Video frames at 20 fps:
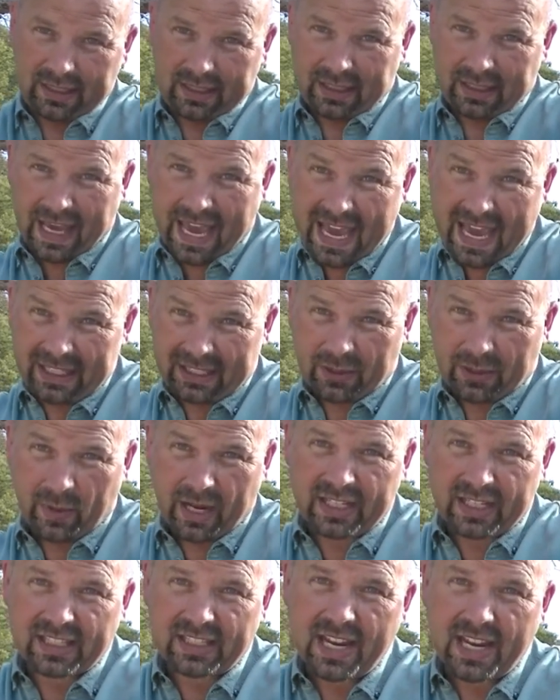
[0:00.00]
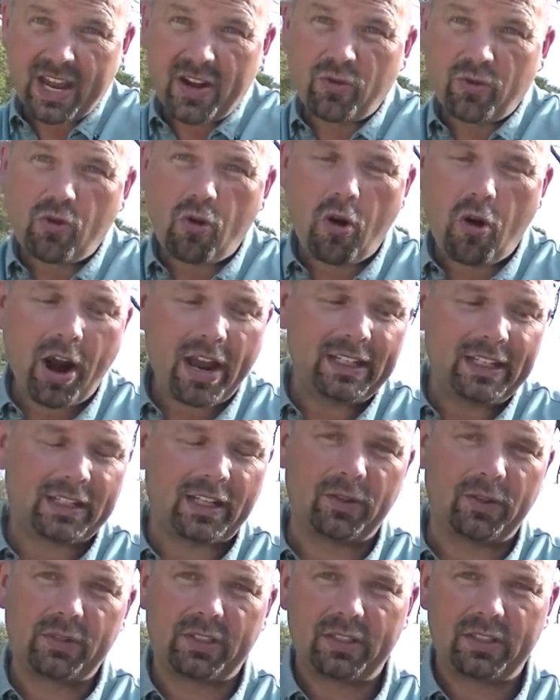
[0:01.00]
the head to extend right
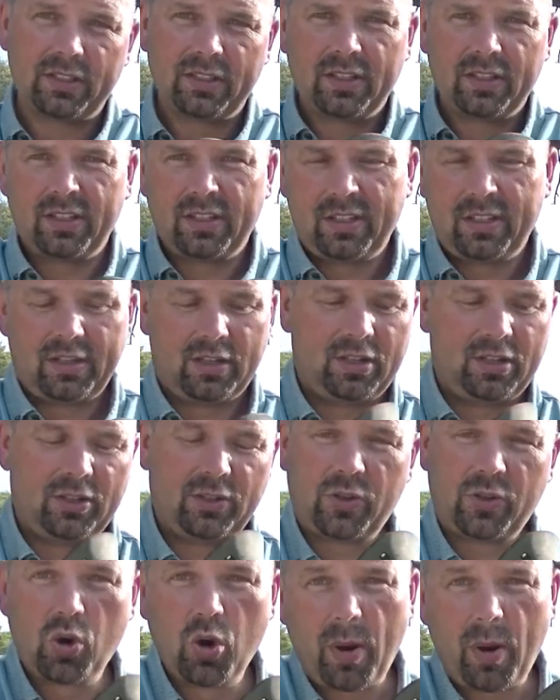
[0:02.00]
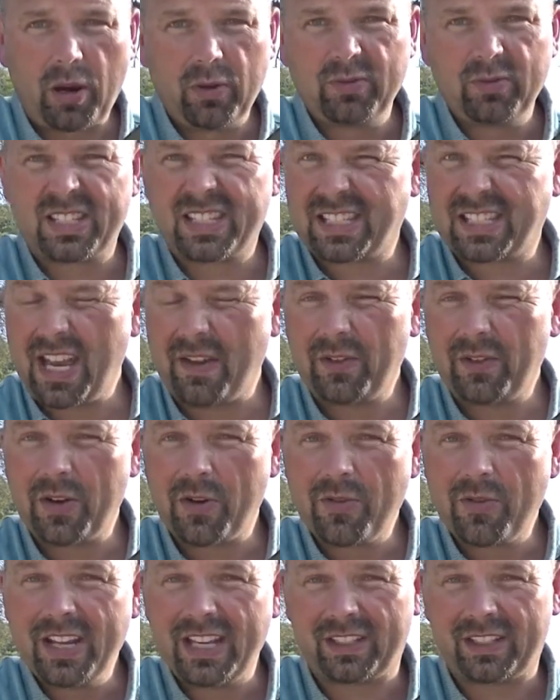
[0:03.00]
out to about seven
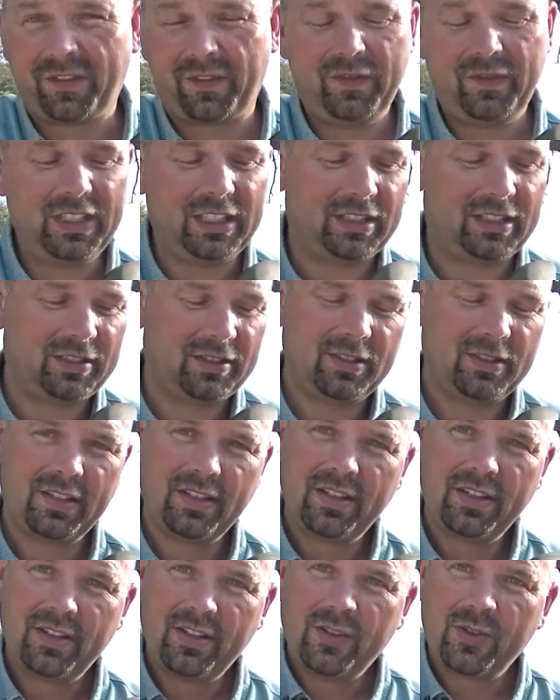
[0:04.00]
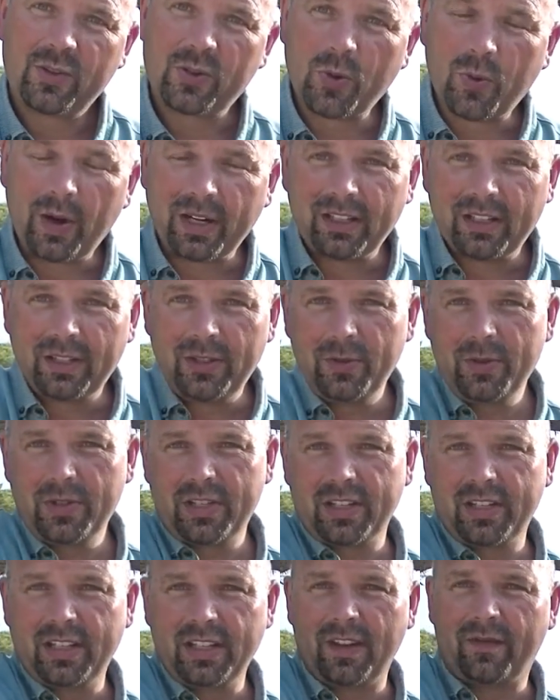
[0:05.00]
or eight feet. So when you're
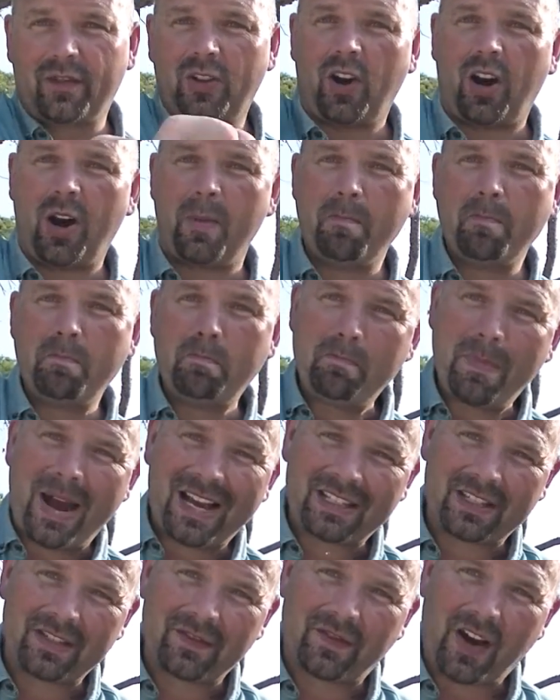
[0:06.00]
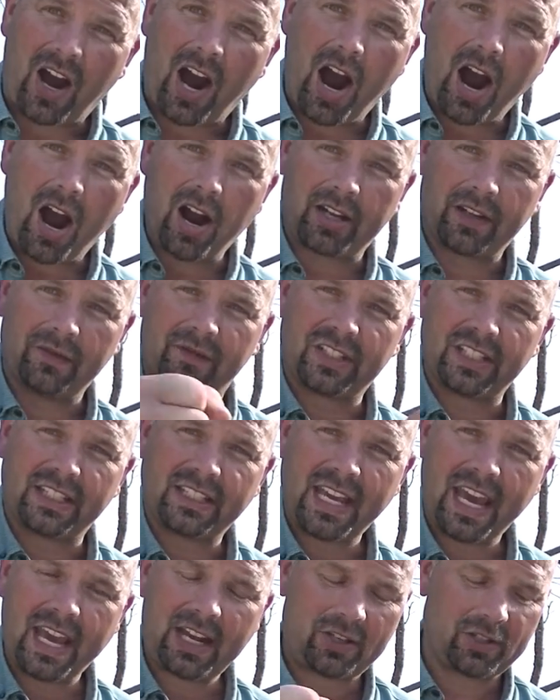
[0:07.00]
using it, you've got a massive arc of
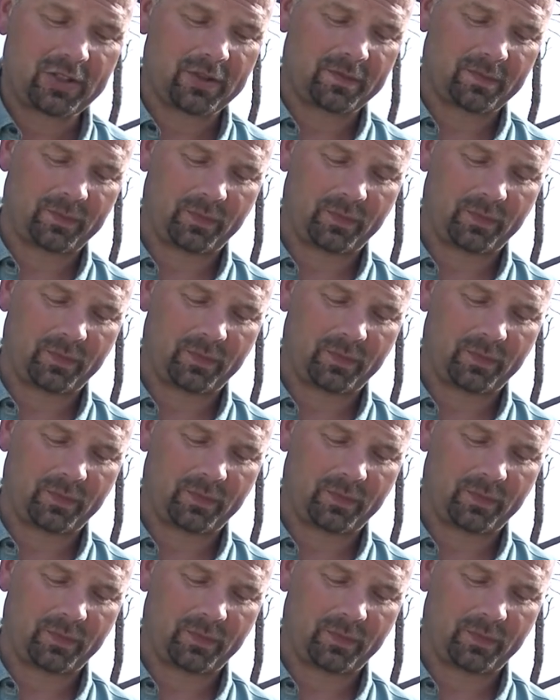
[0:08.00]
detection.